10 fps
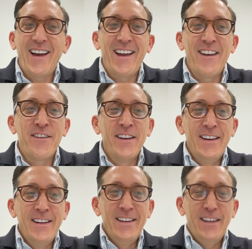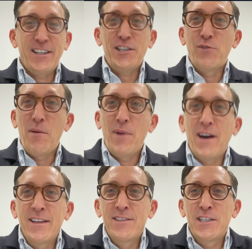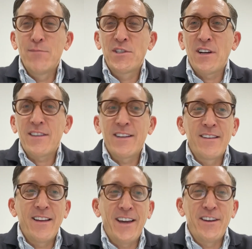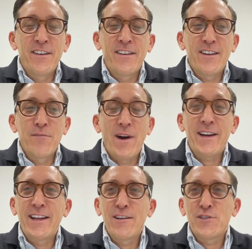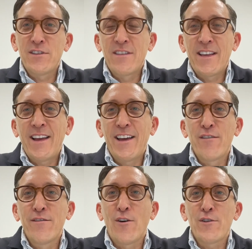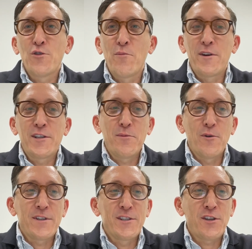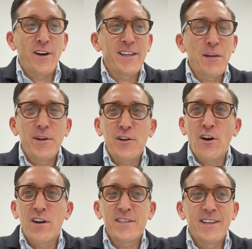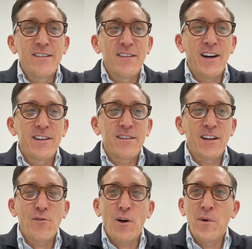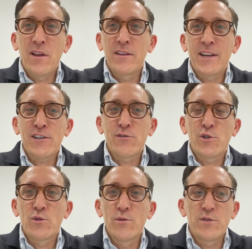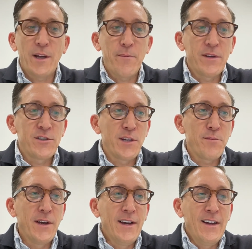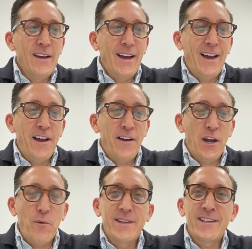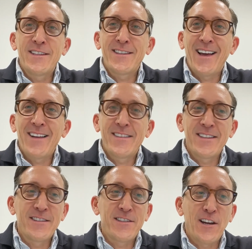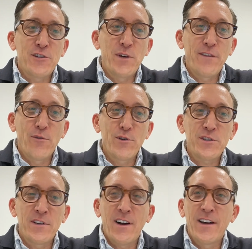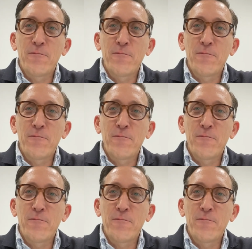And it's actually run by Tim Sugden and Mike Nicholson, the then head of Vauxhall Motorsport. And so I'd done a bit of karting. I'd done quite well in the National Schools Championship, and I went into that, and I was really fortunate.